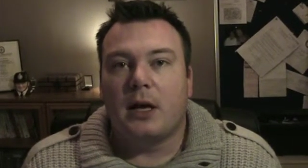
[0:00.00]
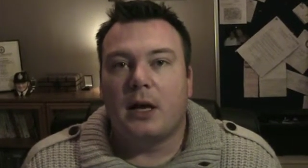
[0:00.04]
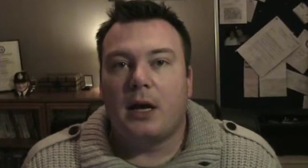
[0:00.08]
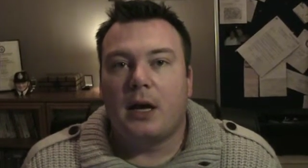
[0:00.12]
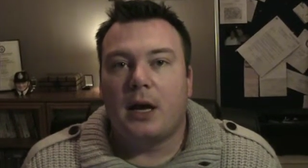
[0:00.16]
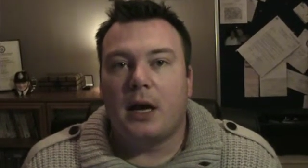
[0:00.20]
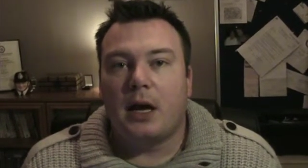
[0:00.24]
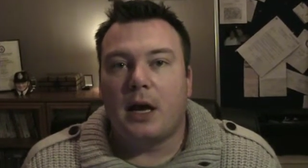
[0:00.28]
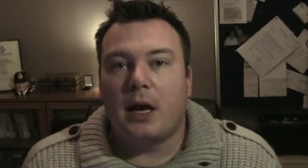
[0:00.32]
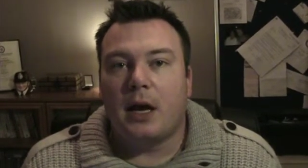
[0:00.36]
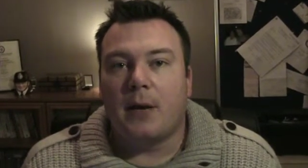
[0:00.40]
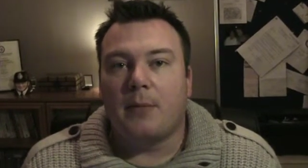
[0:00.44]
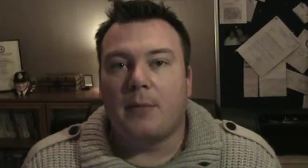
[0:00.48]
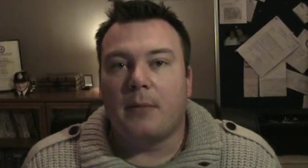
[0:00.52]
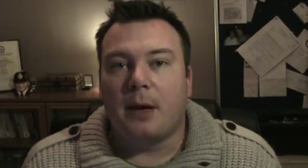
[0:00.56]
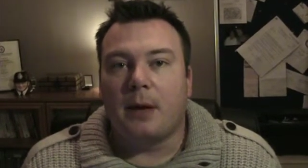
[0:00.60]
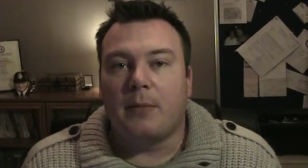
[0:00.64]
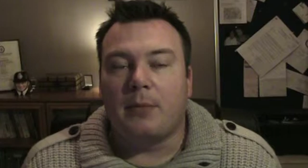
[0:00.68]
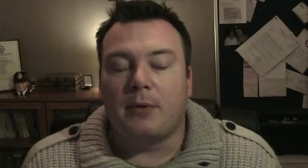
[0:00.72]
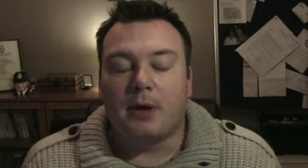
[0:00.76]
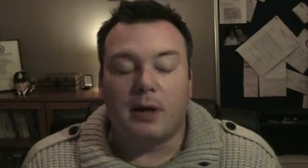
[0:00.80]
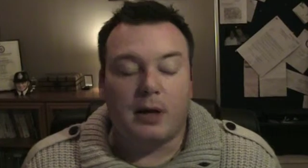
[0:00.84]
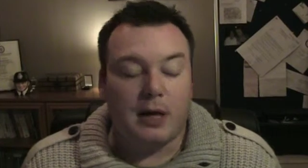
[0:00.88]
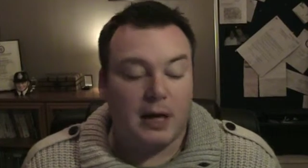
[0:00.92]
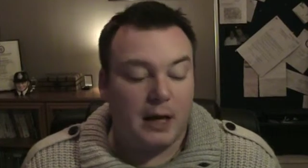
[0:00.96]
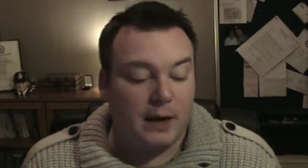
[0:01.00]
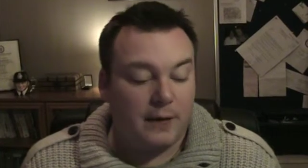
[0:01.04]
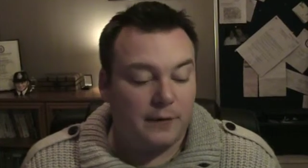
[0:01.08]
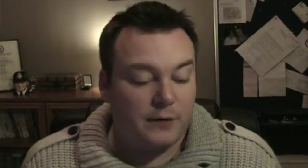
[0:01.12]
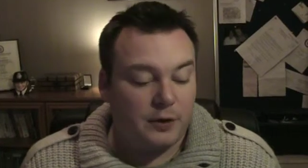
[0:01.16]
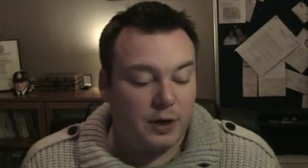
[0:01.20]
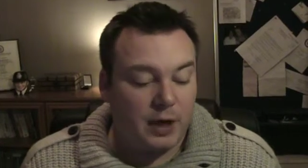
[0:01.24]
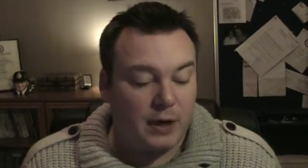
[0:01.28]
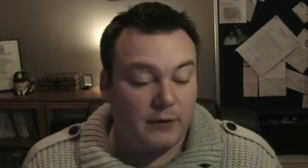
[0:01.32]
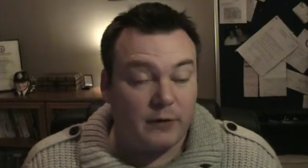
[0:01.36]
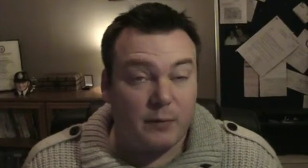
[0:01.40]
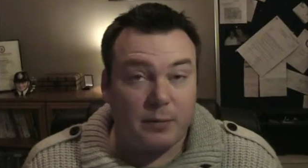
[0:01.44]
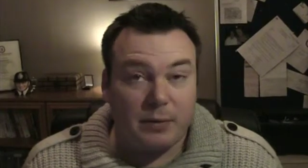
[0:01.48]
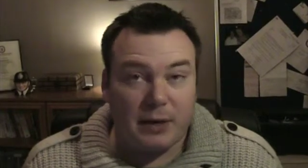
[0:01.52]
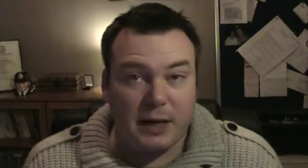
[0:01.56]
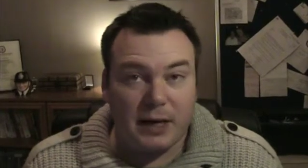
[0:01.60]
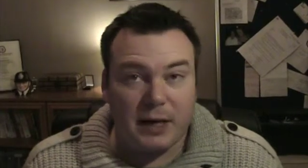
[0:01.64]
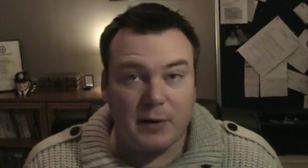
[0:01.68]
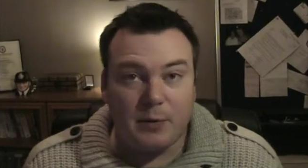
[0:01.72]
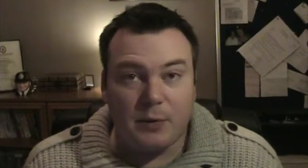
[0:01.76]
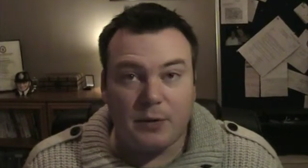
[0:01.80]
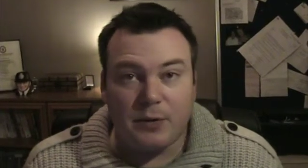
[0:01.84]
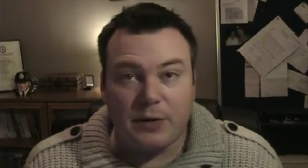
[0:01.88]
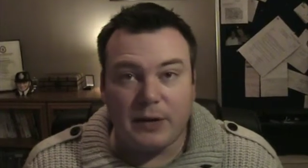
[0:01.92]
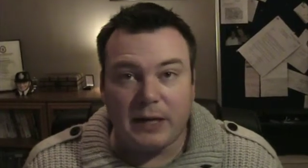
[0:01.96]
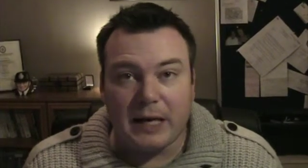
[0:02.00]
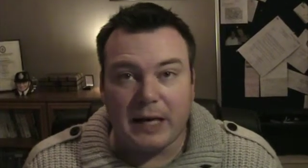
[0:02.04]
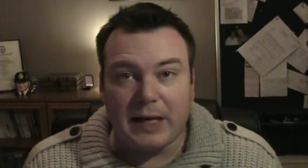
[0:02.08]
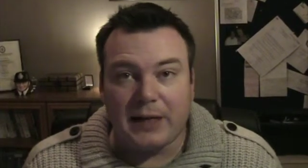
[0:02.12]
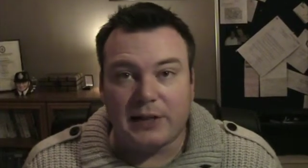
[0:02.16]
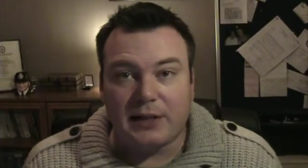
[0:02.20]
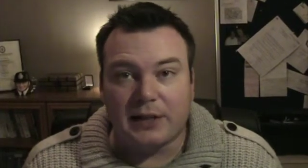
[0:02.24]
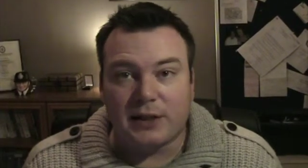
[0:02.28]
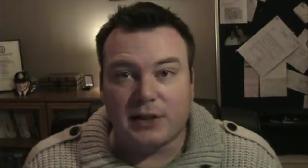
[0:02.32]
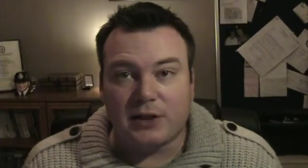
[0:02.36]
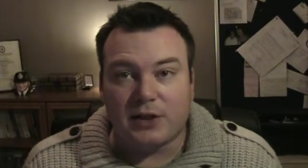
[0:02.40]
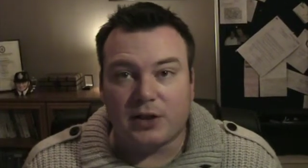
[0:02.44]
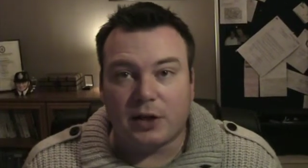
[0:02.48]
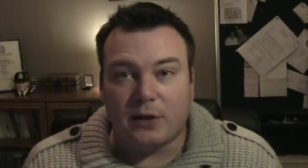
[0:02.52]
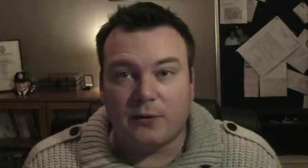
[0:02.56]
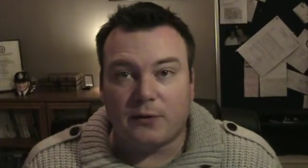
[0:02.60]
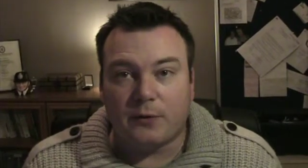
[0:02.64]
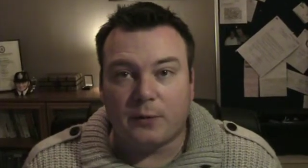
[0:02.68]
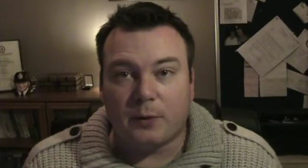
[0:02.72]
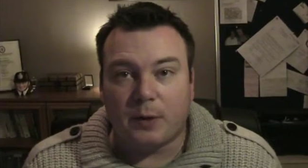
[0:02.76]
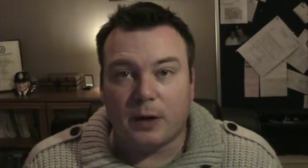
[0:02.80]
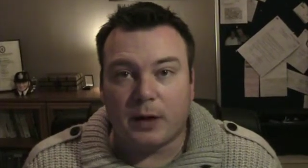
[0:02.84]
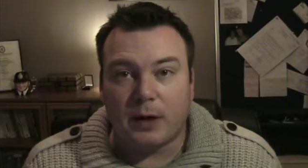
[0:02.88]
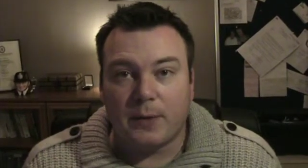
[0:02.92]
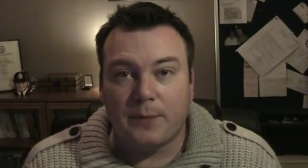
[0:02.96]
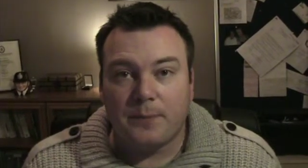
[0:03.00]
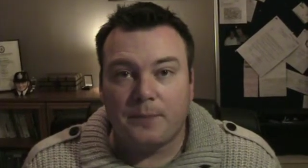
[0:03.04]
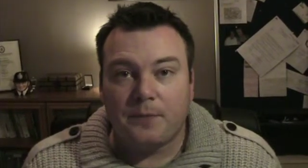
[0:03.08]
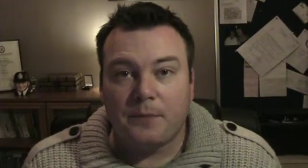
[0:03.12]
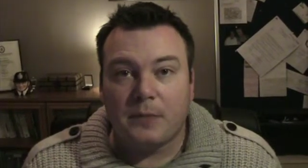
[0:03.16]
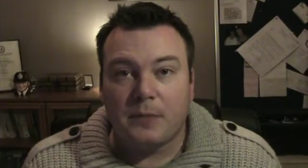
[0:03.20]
Um, I'm going to have to have a play with the editing software.